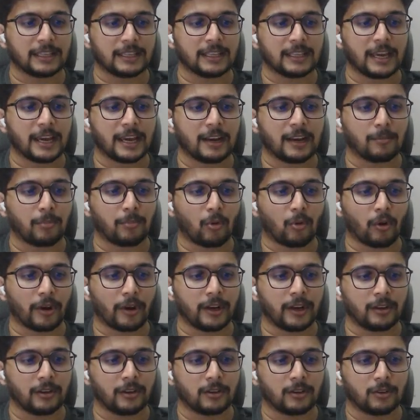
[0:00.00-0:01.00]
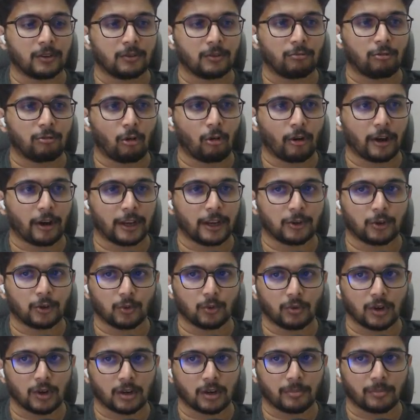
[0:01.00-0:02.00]
the endpoint for it
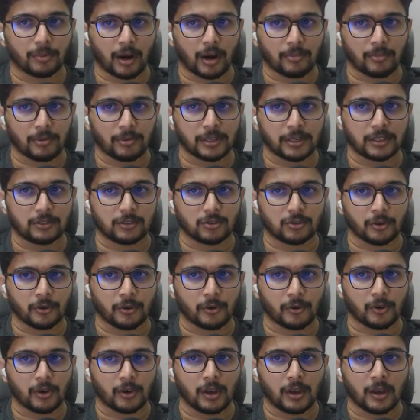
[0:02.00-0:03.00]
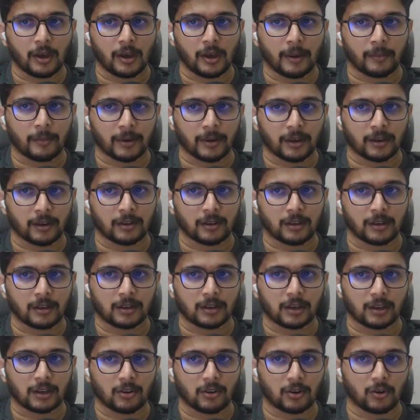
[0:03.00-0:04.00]
to work properly. So I'm gonna
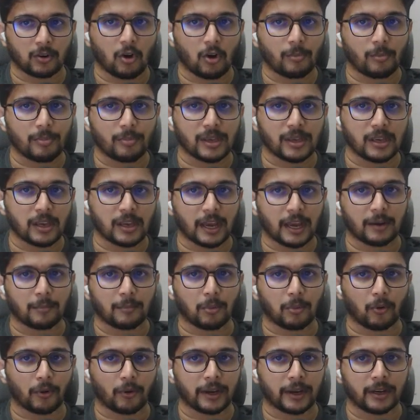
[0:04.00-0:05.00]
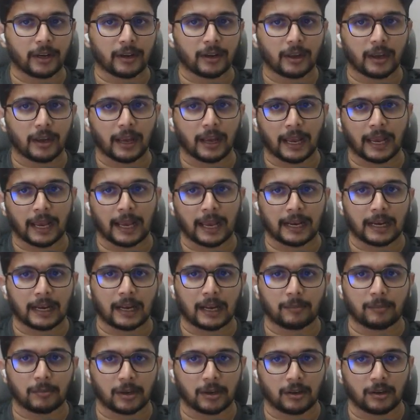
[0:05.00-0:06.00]
click on copy endpoint and
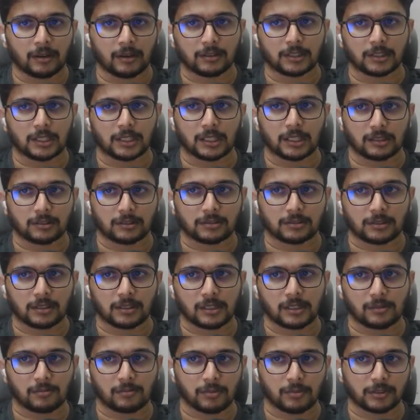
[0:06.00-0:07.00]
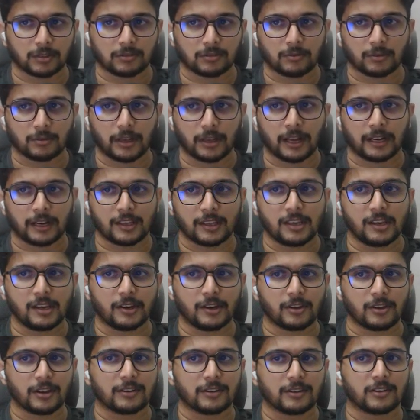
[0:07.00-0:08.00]
I'm gonna uh, plus, and
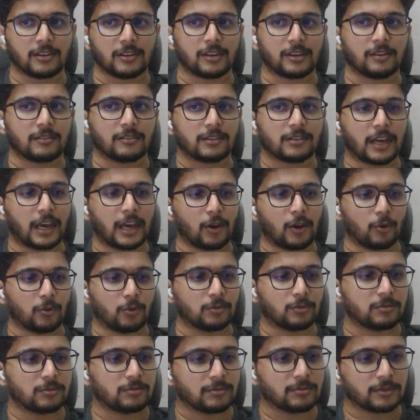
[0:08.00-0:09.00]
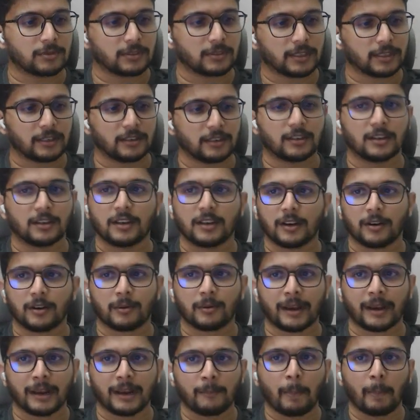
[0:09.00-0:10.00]
here you can see hello
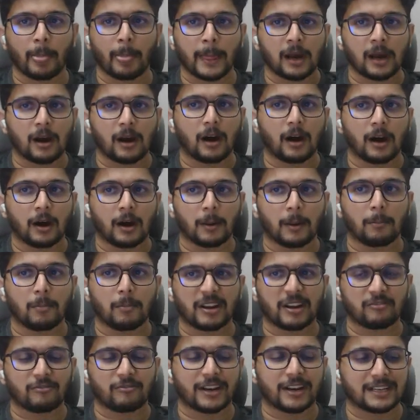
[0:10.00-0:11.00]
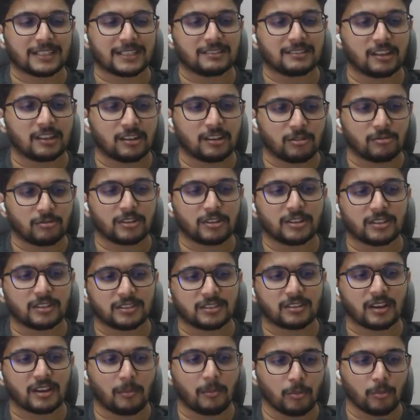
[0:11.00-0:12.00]
right? Uh, but when servers